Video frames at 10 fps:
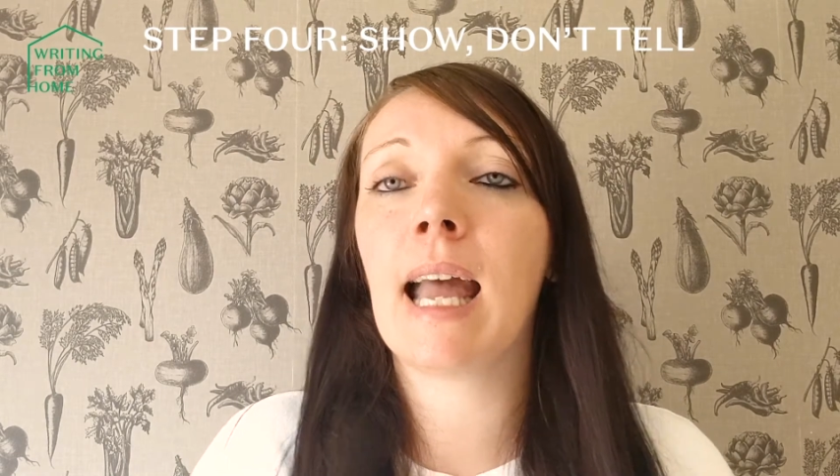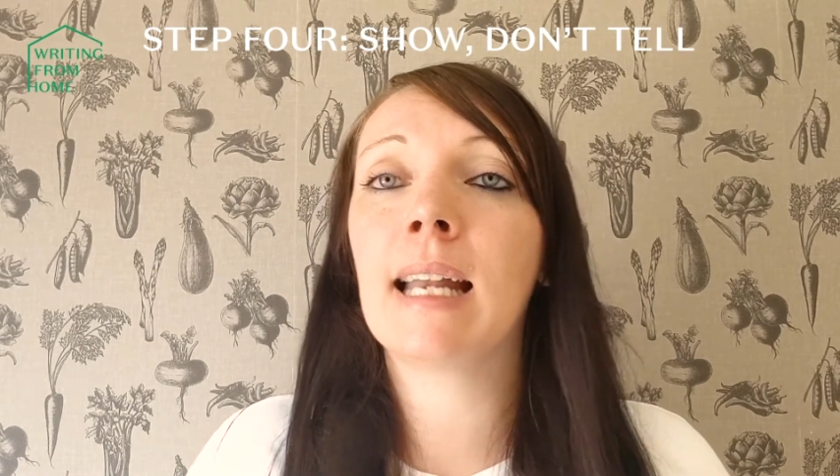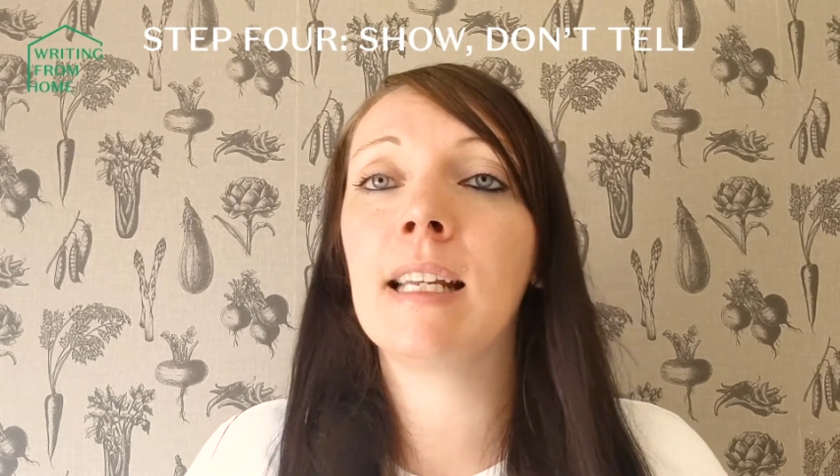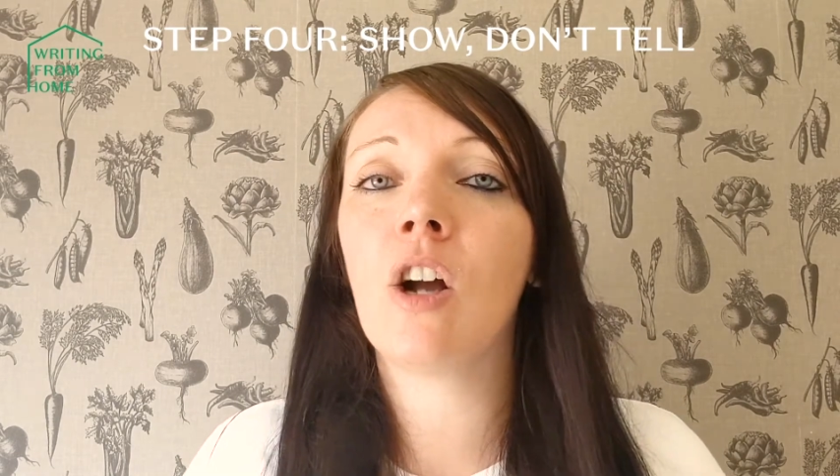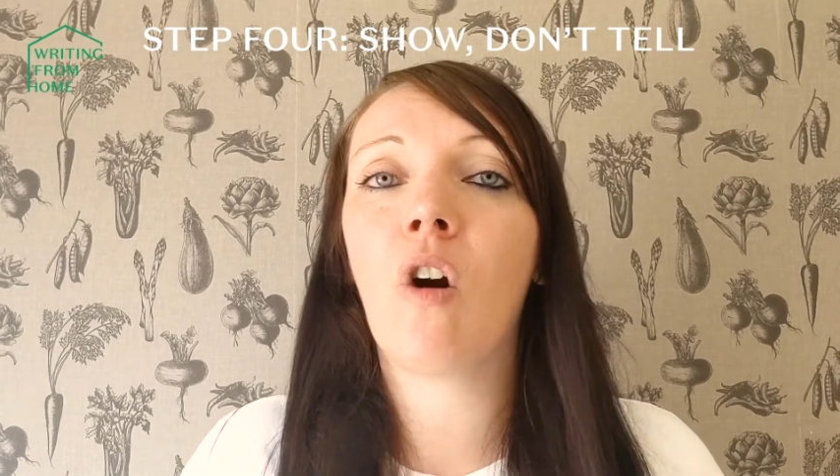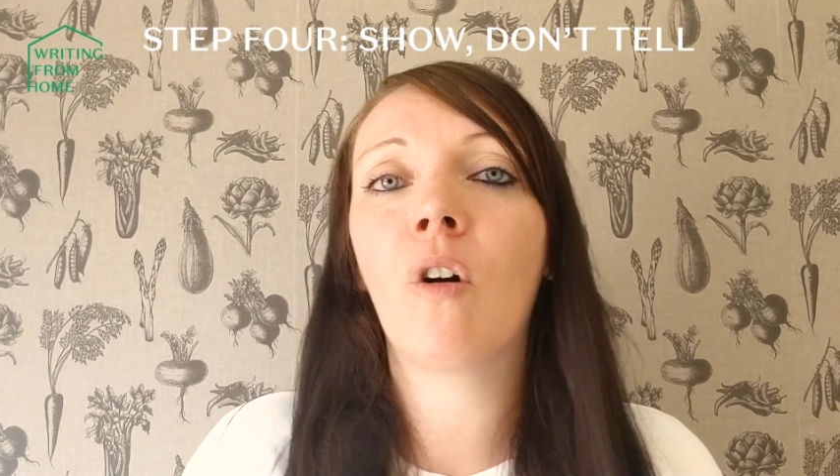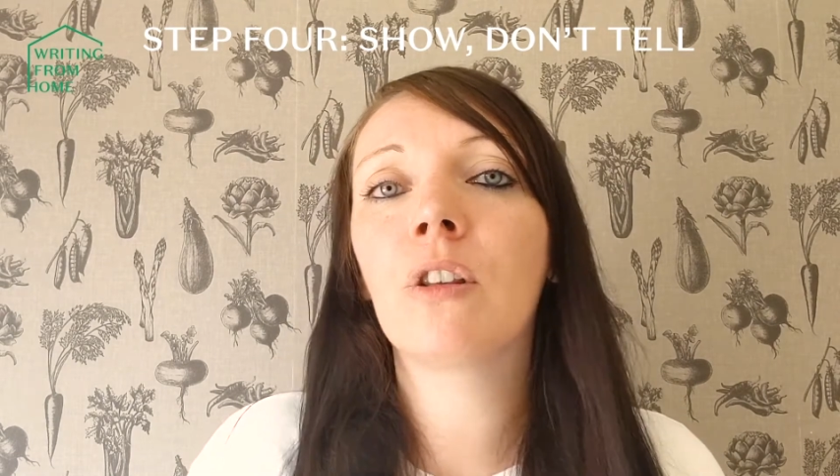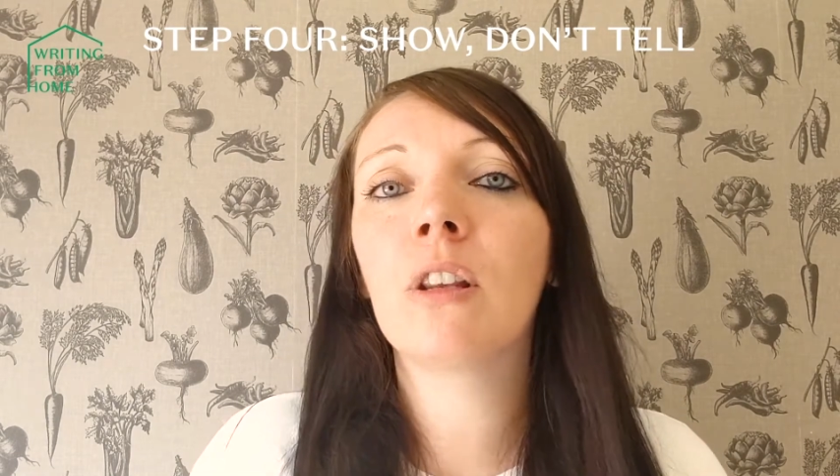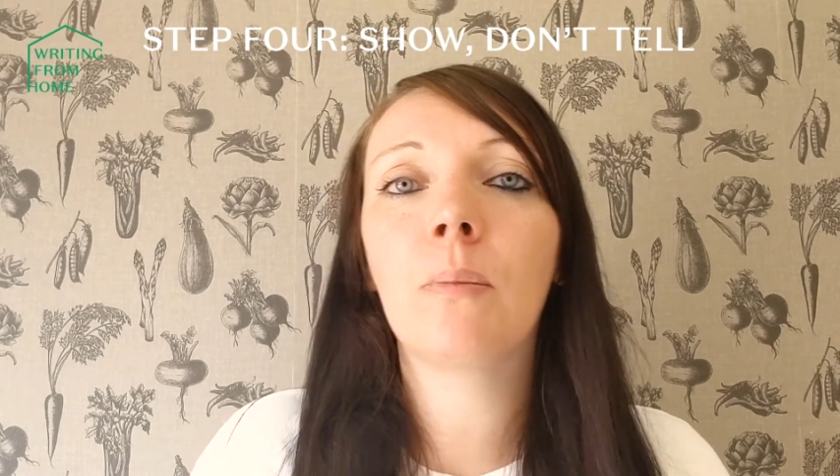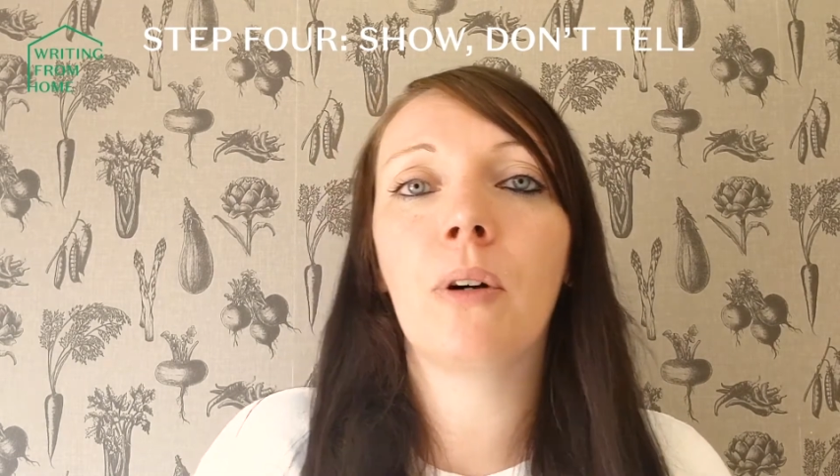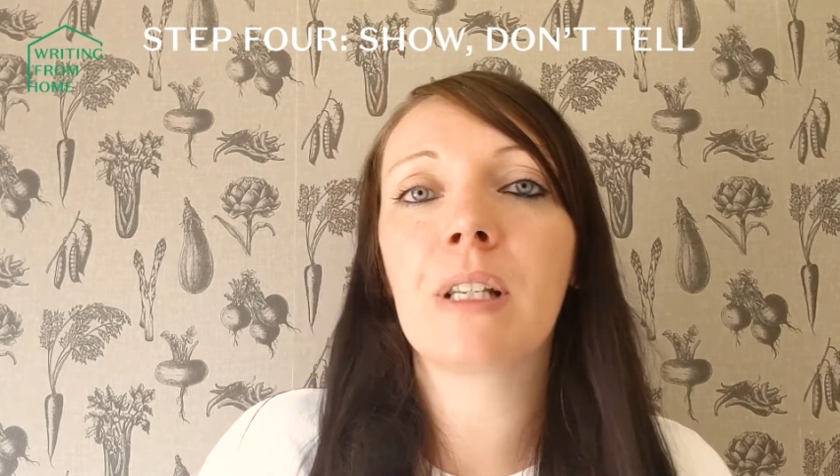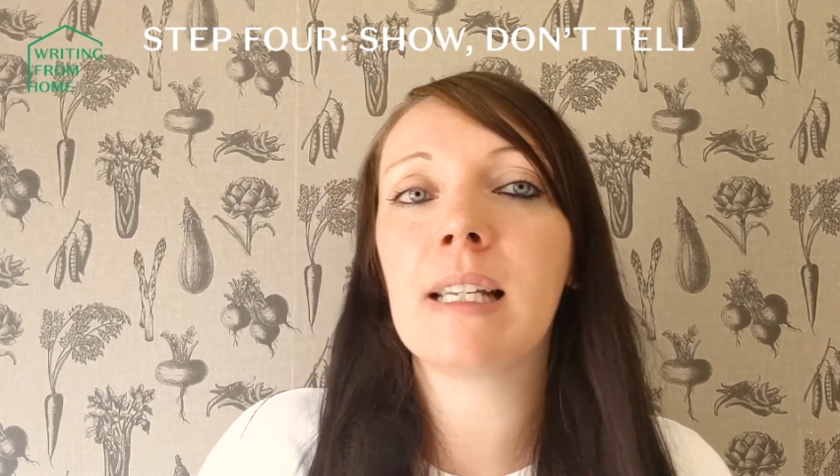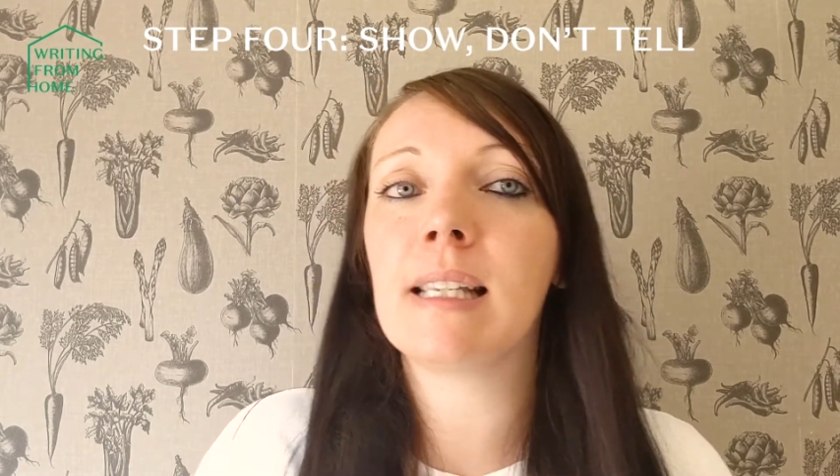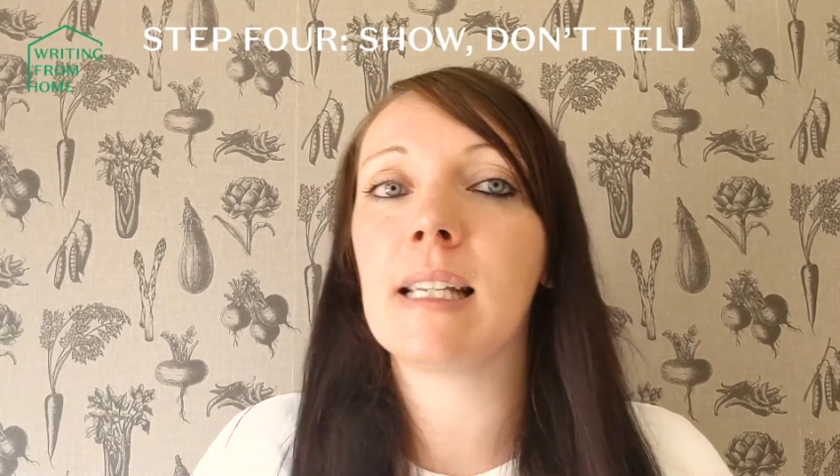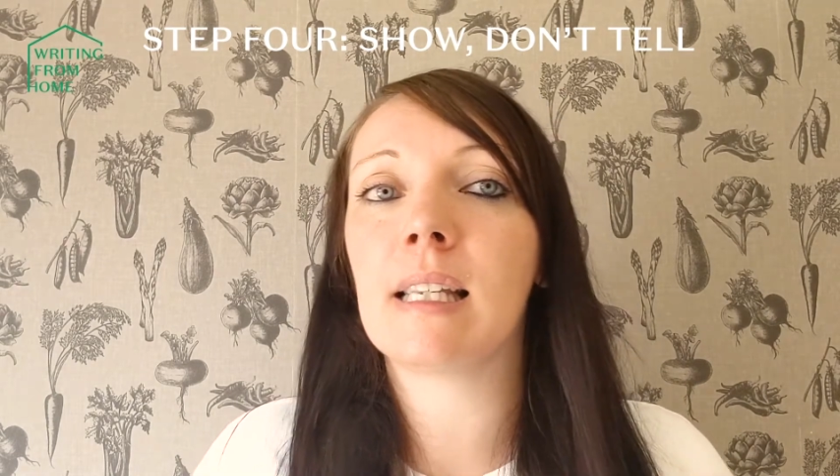any on-the-body
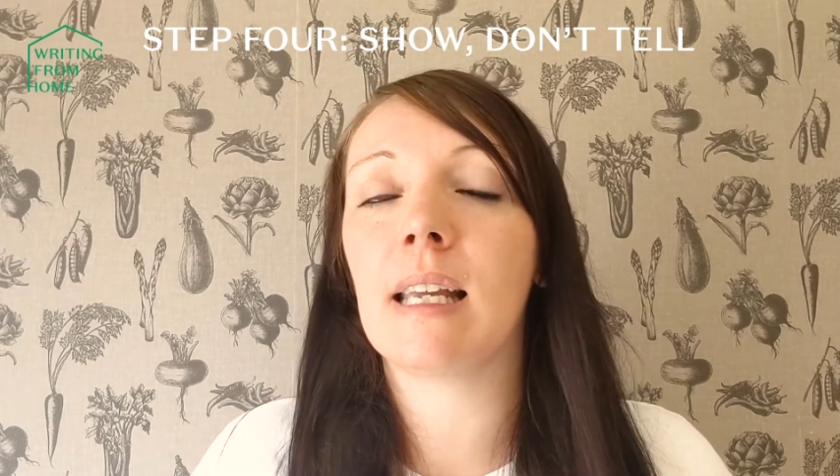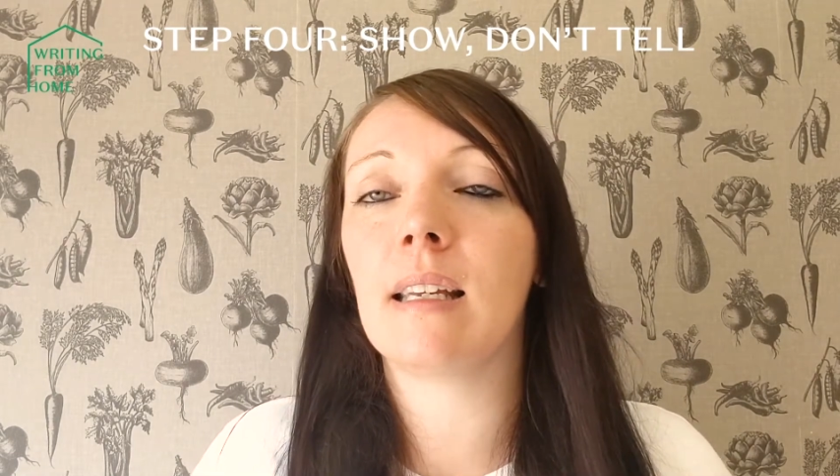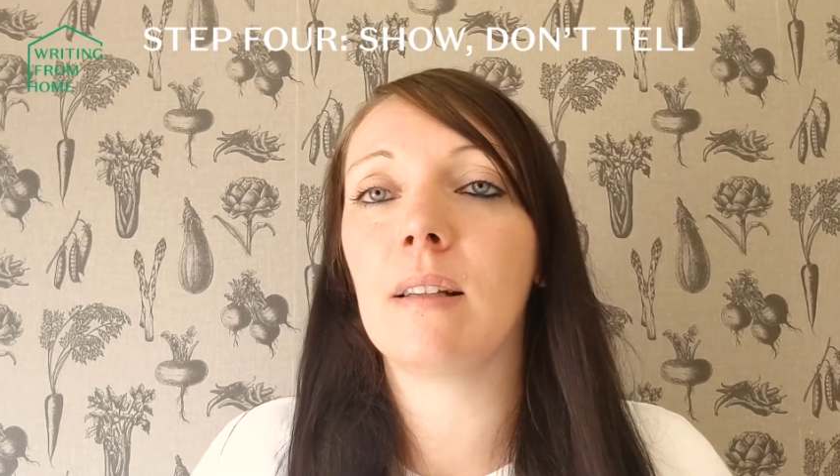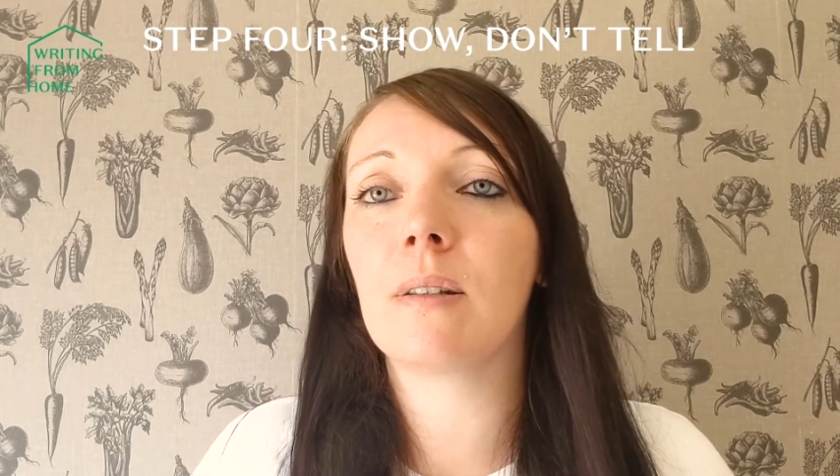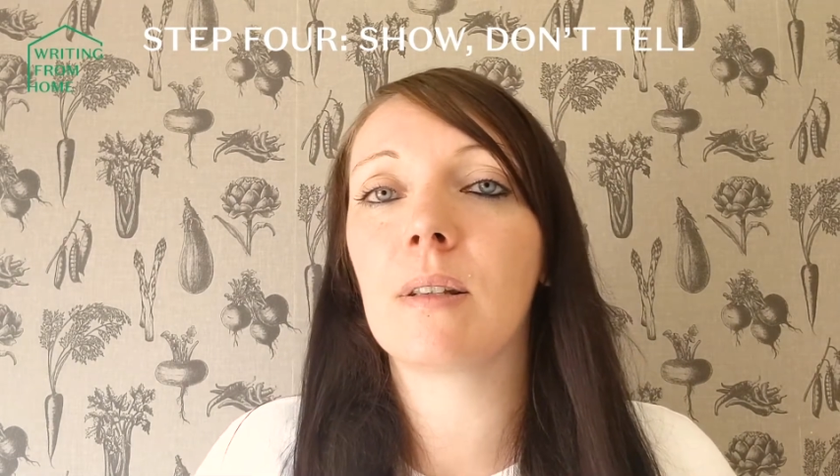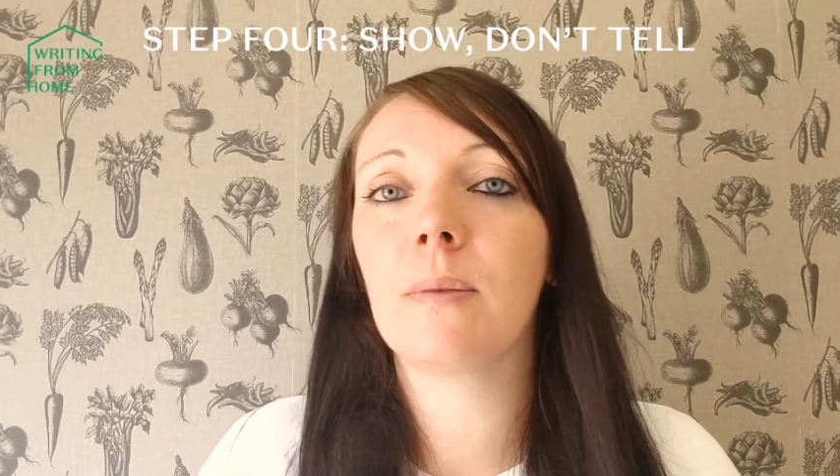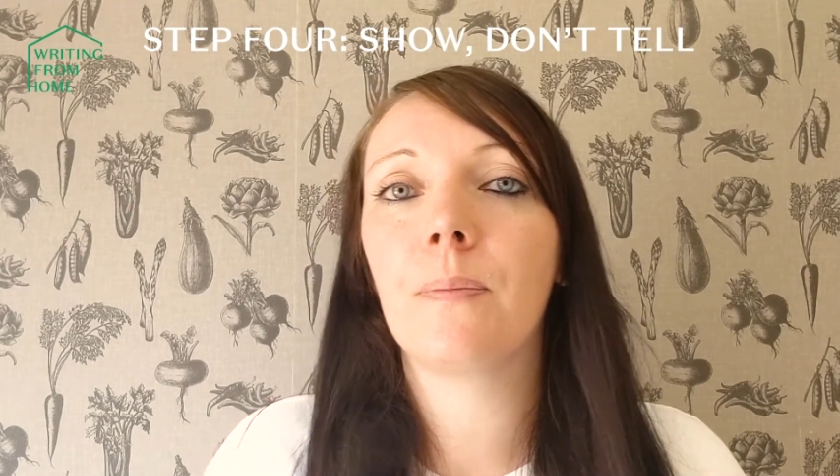details.